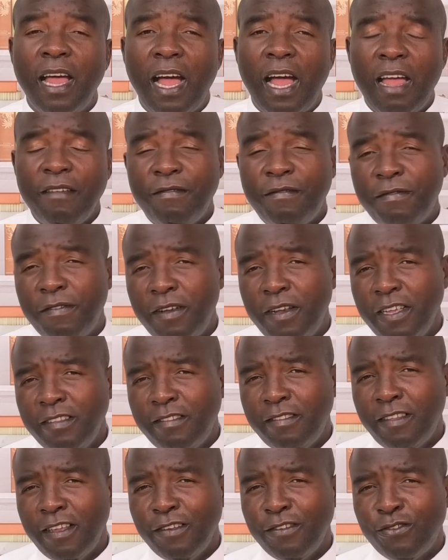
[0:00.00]
I've
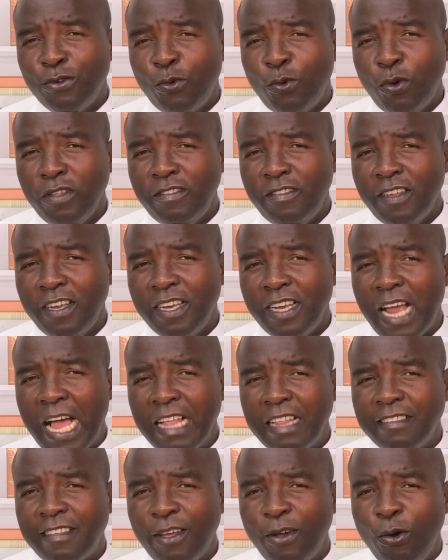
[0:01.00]
listened to question and
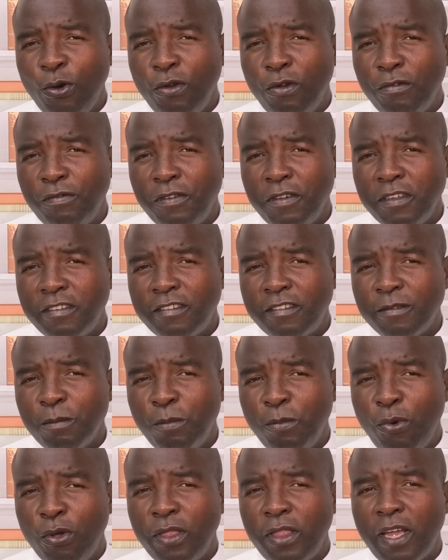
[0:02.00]
answer, all of it,
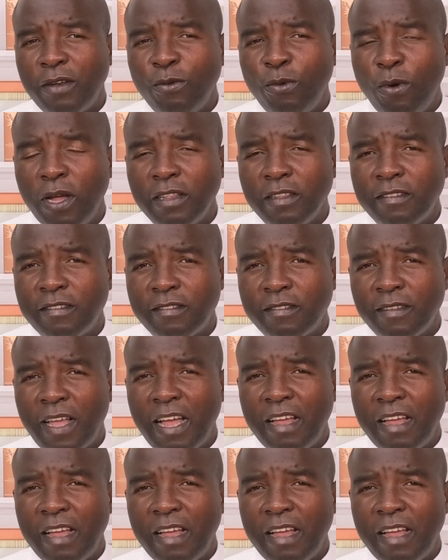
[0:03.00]
more than once.